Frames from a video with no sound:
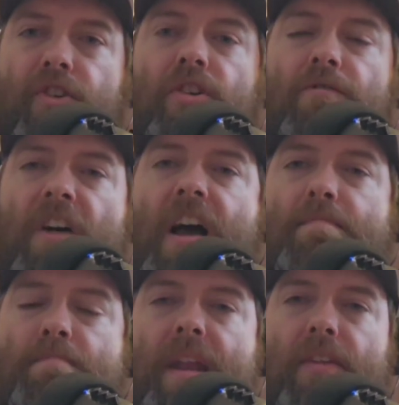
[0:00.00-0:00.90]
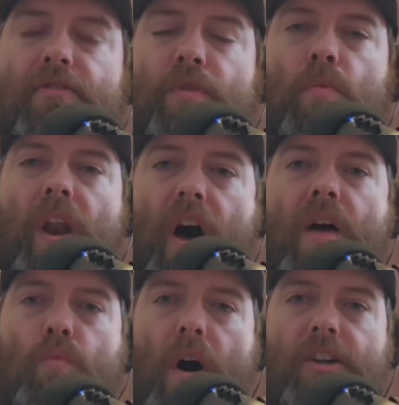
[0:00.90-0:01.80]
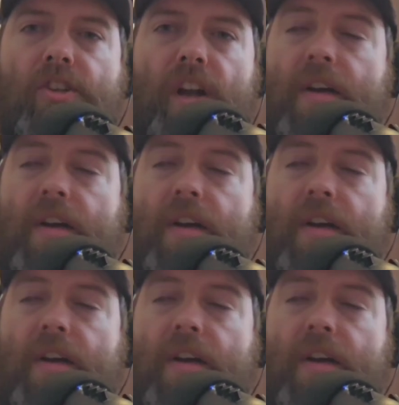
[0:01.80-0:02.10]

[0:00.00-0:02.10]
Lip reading: 35 minutes from what I watched it.